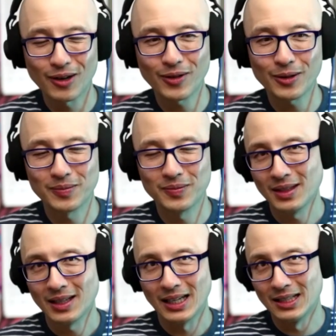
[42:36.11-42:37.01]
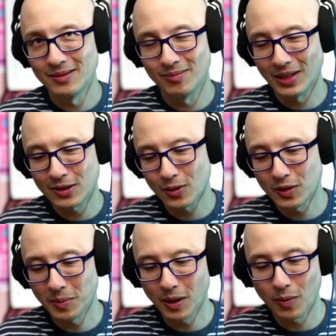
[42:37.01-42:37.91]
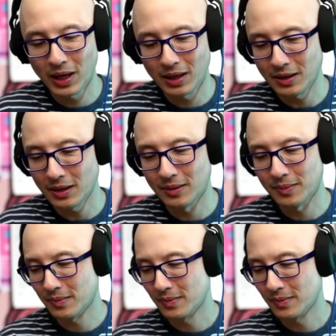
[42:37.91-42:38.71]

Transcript: of you. And that's ultimately what I did.